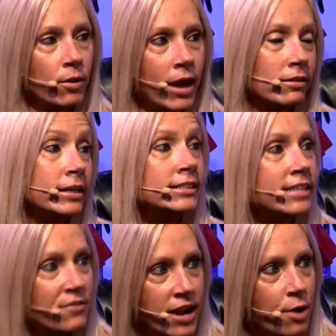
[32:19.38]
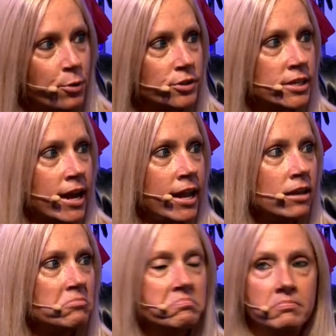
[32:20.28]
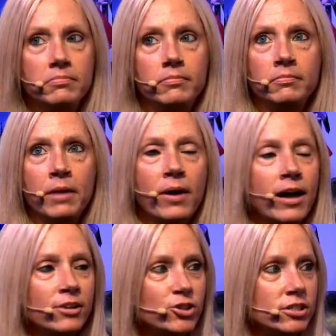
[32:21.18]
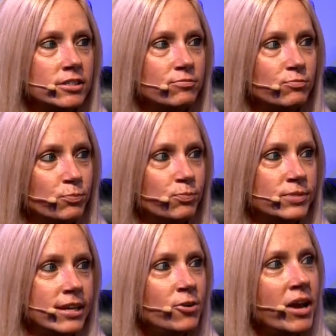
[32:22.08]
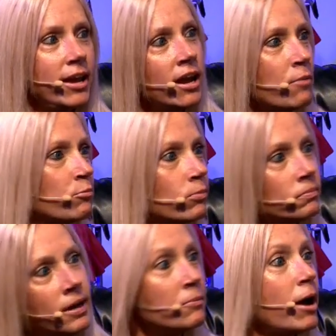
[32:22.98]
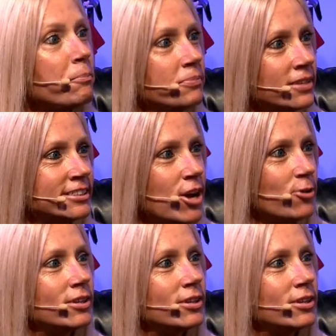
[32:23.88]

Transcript: at least 7 hours a night, my body just said, okay, I'm up. Let's go.